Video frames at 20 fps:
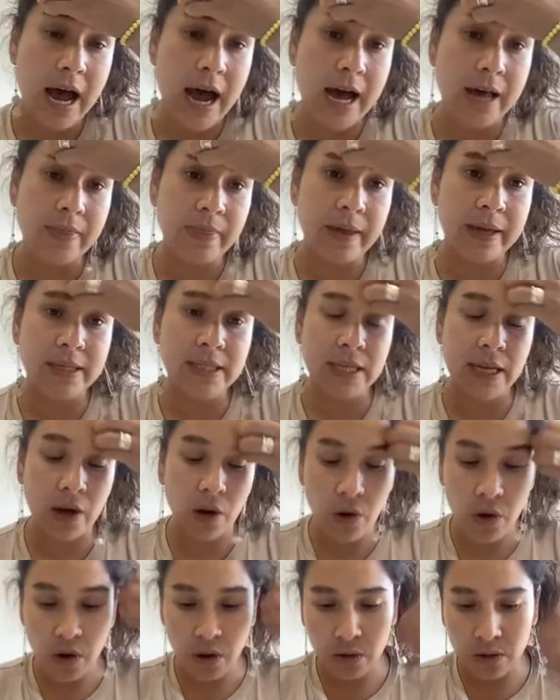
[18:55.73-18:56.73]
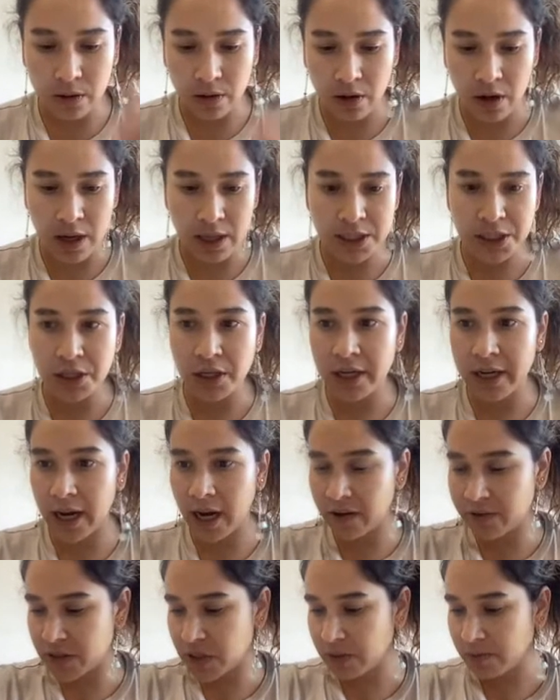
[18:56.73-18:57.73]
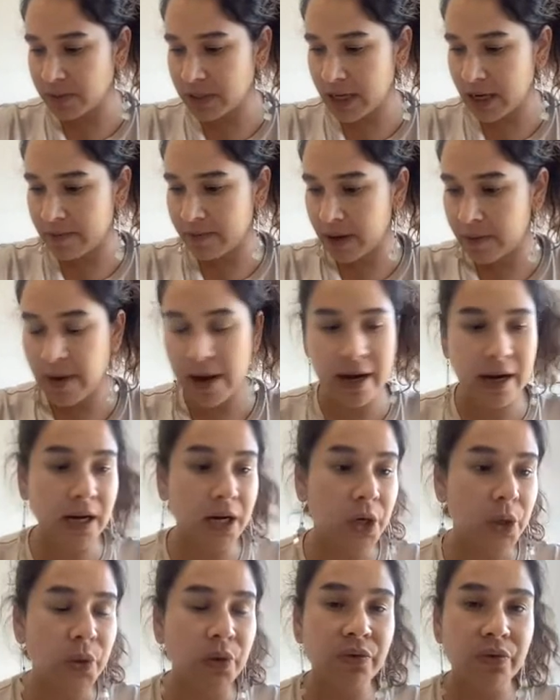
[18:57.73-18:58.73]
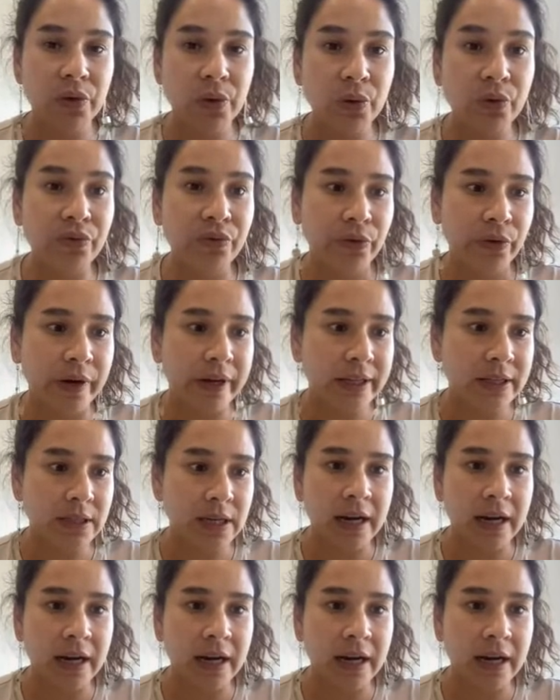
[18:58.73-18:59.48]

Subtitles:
and they say, oh, actually I have some time, maybe I can look for it.